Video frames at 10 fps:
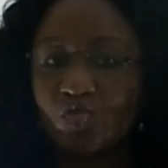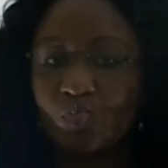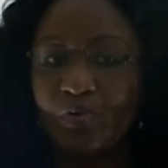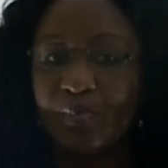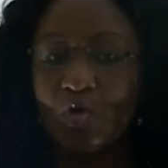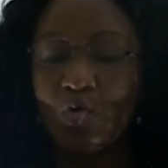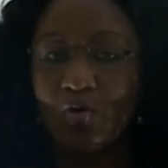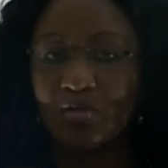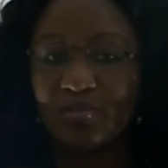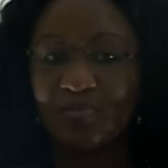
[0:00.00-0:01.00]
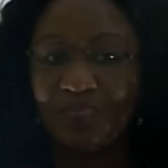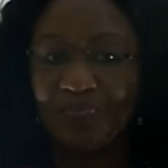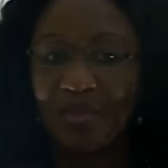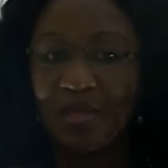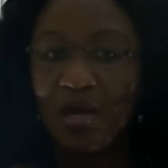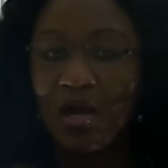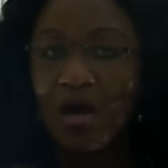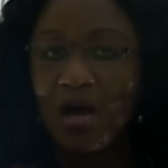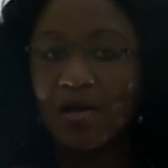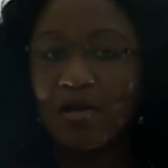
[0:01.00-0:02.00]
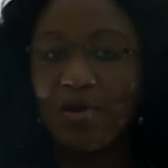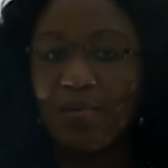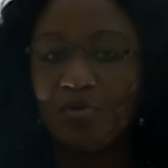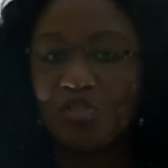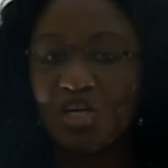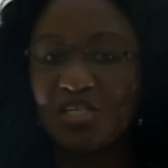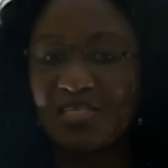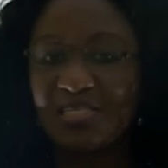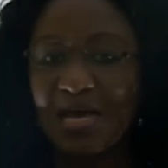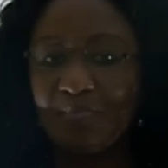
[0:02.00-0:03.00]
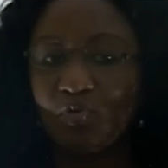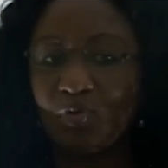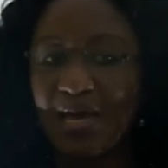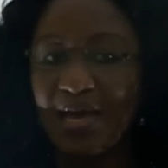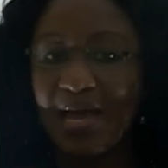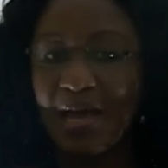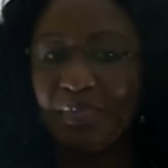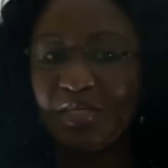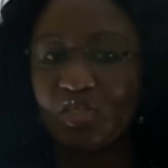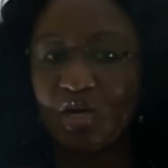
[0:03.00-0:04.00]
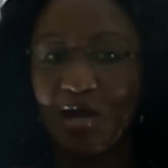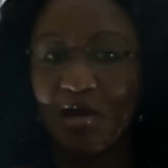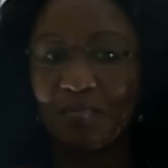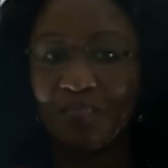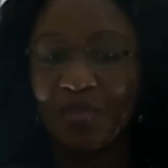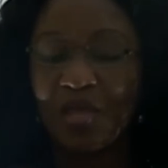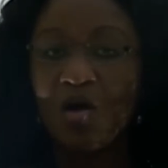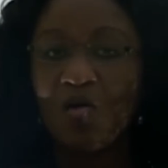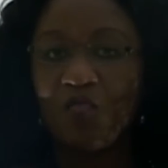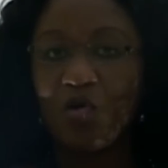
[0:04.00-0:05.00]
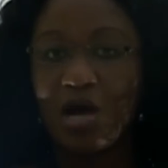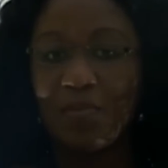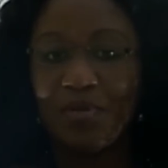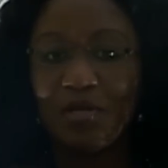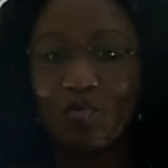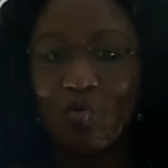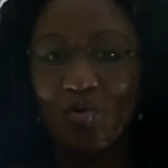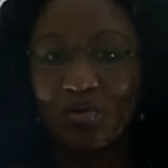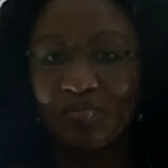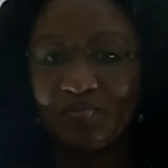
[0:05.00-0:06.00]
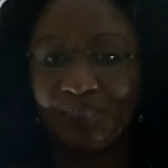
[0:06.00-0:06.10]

Supreme Court, Honorable Justice Abdullah Hamid Charm for Appeal Court,